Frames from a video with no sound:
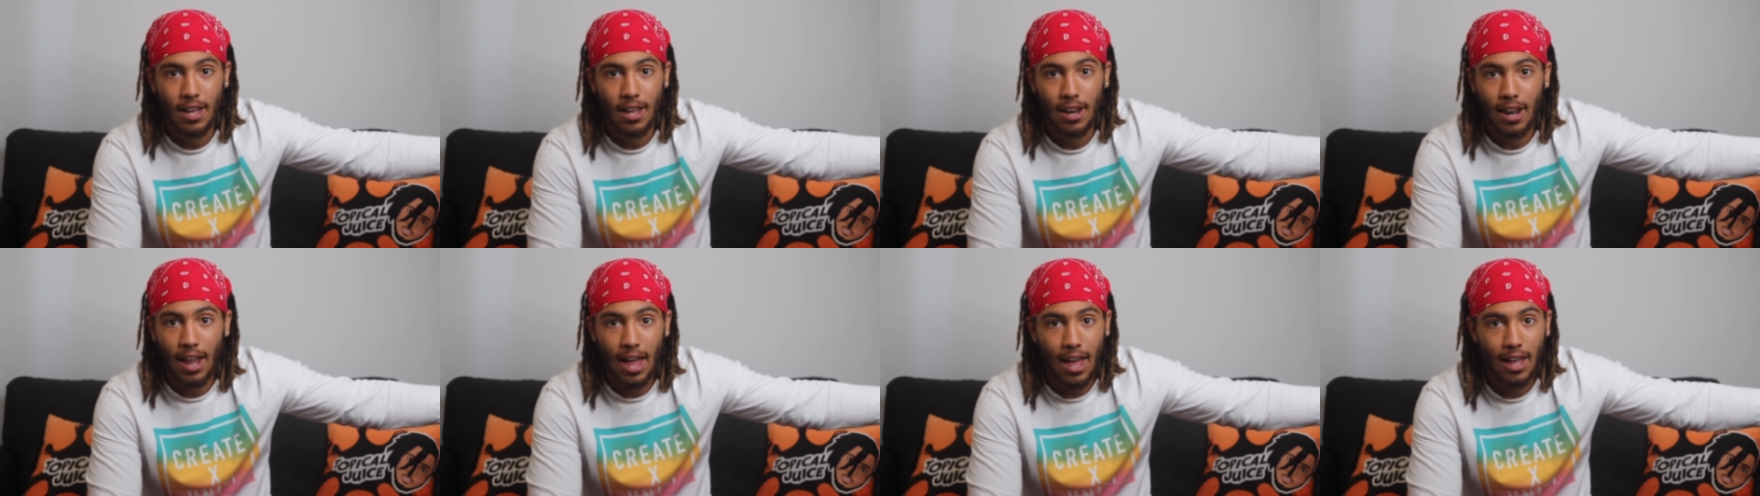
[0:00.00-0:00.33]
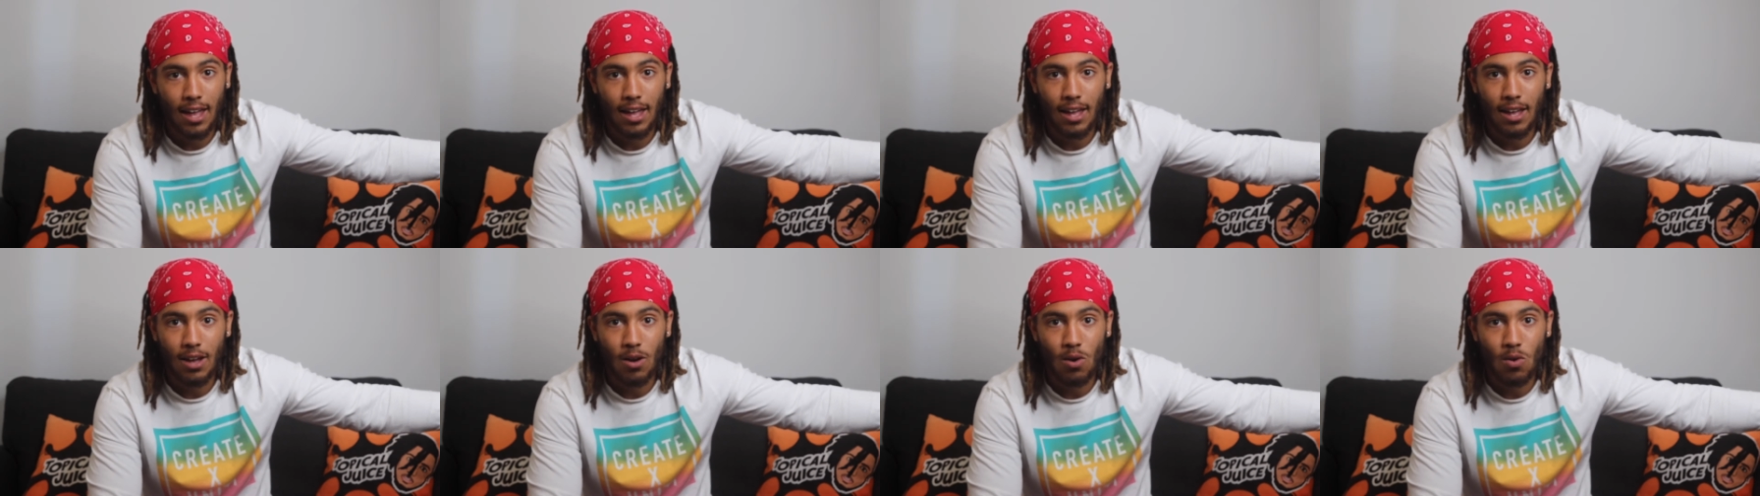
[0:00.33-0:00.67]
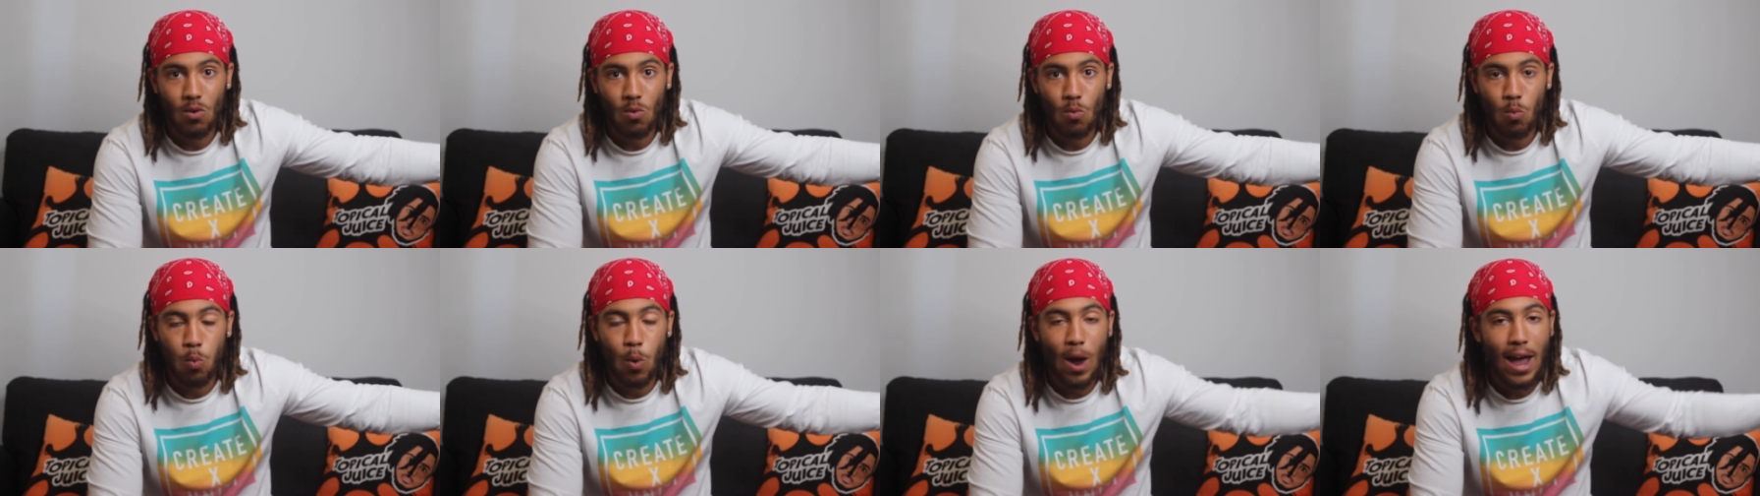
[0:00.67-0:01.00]
Like,
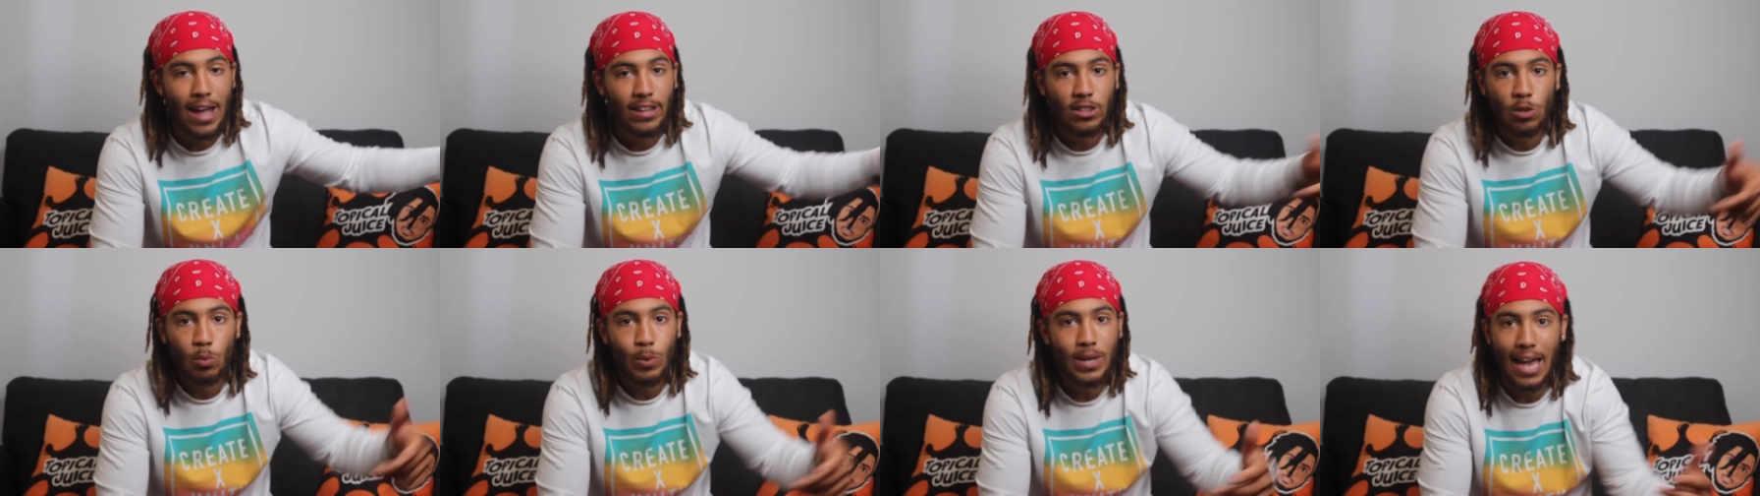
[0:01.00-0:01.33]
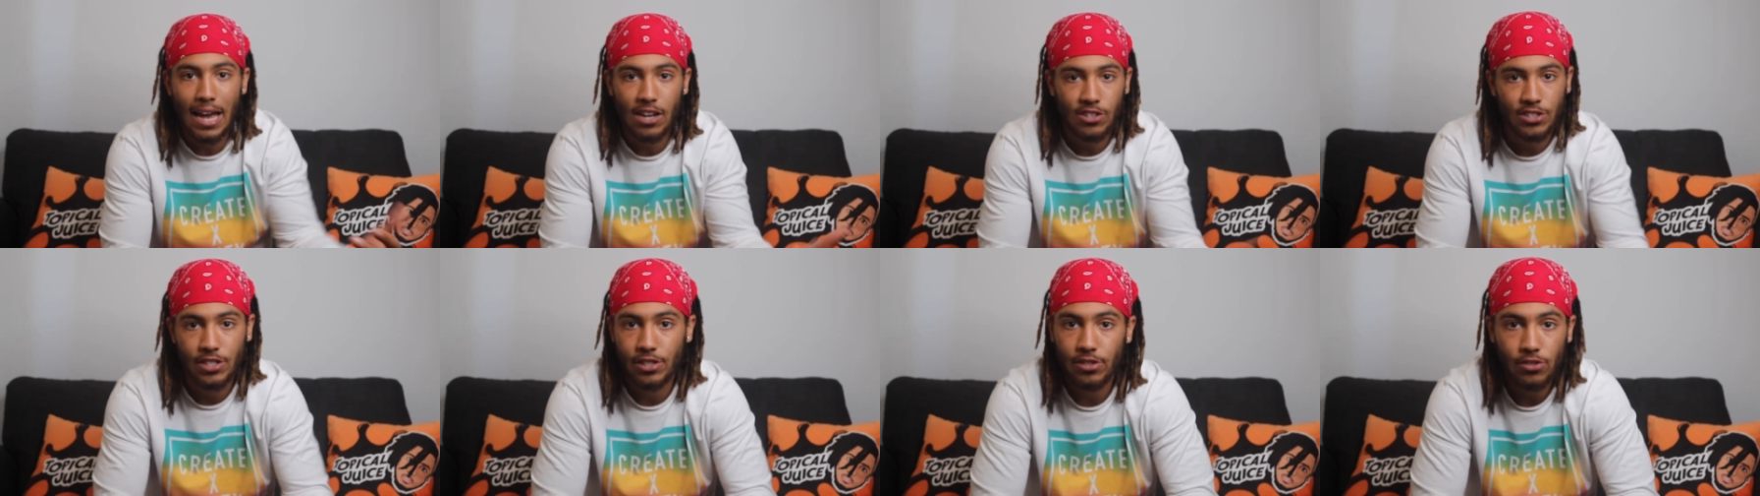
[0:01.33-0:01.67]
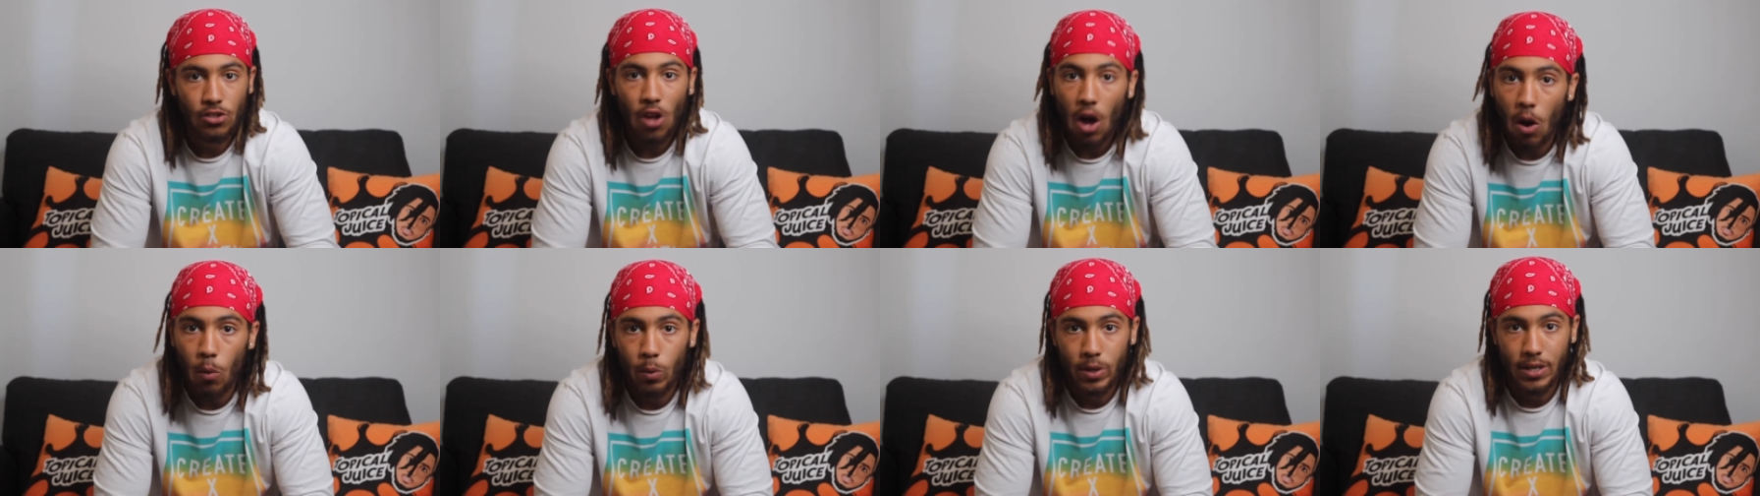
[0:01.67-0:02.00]
where do we actually
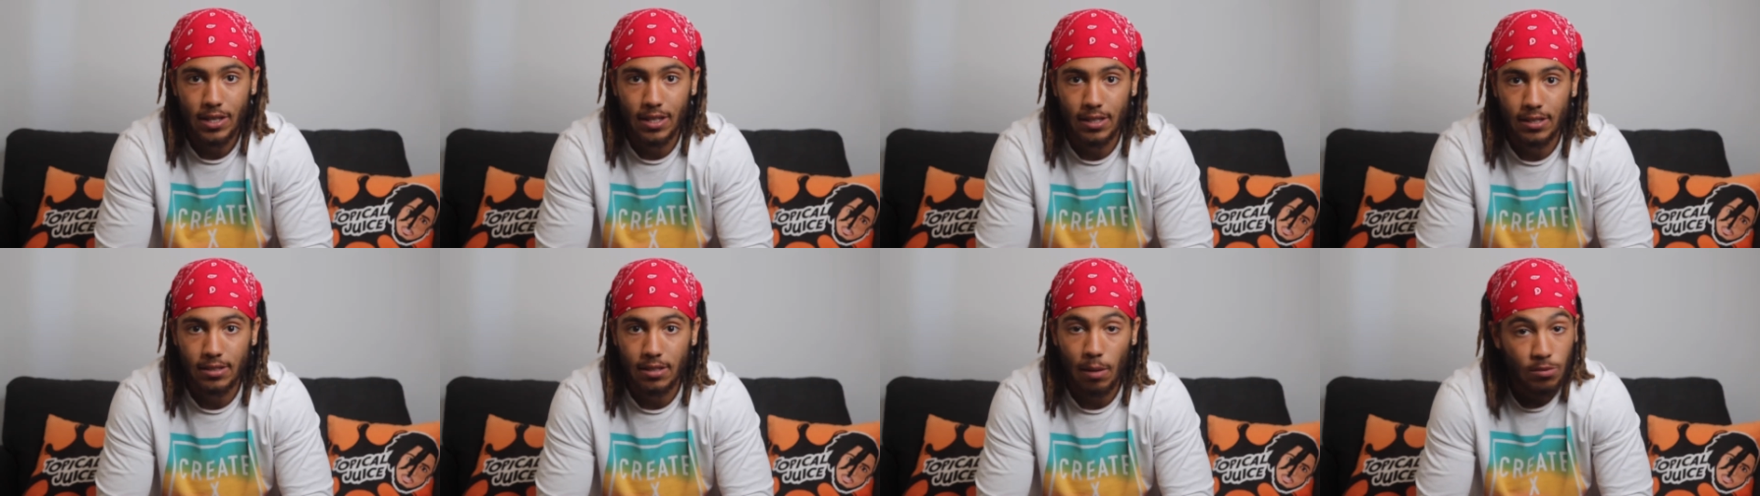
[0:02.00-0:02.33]
start with this?